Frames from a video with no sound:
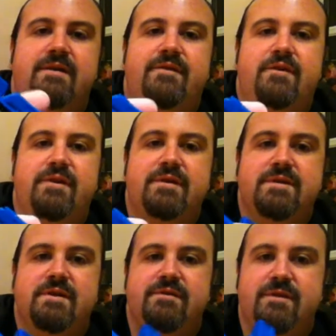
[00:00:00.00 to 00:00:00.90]
Fold
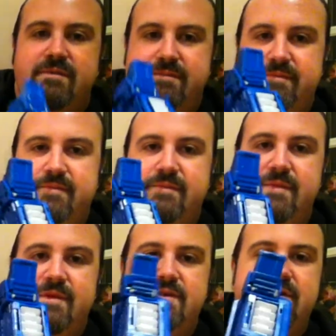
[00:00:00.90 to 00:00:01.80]
those over.
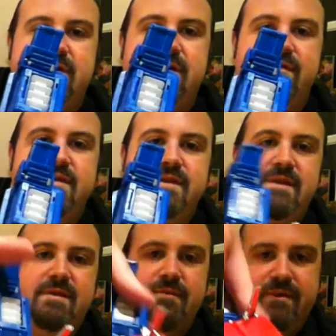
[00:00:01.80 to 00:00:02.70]
Sorry, I don't know if you've seen
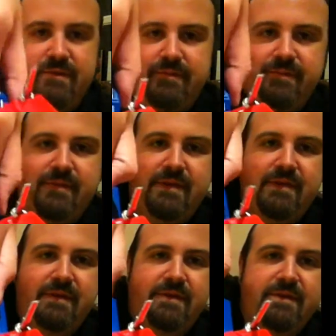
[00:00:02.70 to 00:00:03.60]
that, but
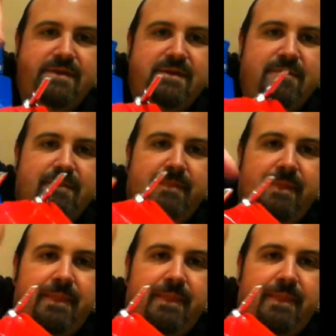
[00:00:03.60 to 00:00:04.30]
there's that one.